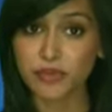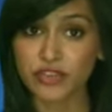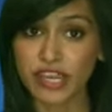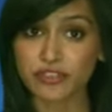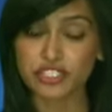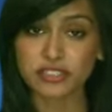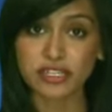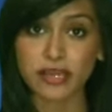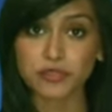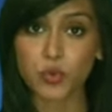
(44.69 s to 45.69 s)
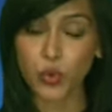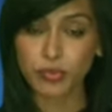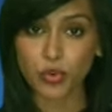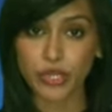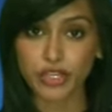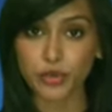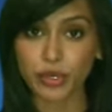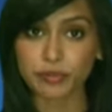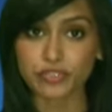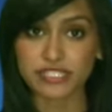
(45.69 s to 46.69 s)
average has climbed
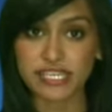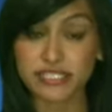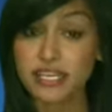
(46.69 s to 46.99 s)
1.01%,